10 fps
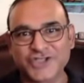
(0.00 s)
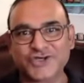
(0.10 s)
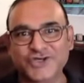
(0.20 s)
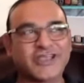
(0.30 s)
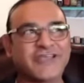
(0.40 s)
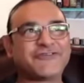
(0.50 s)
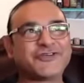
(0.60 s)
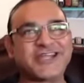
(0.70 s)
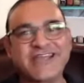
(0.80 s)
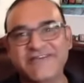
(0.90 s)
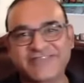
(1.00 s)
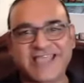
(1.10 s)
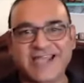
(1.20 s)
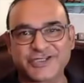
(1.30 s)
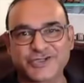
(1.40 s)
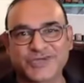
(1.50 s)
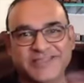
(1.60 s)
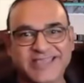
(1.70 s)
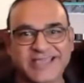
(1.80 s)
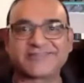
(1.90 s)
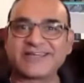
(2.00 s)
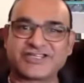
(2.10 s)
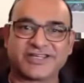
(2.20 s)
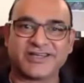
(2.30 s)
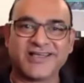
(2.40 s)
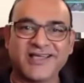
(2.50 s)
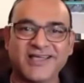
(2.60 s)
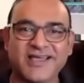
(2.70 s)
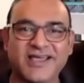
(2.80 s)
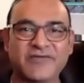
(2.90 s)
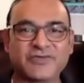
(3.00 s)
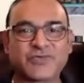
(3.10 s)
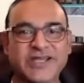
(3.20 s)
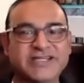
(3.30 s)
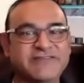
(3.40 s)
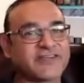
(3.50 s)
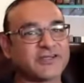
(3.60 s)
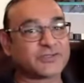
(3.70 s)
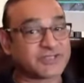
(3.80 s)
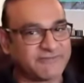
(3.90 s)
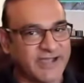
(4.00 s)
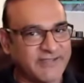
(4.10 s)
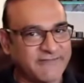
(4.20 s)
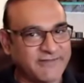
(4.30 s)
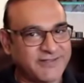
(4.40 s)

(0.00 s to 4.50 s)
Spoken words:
So if you didn't have the attitude and the aggression, it was very difficult to survive.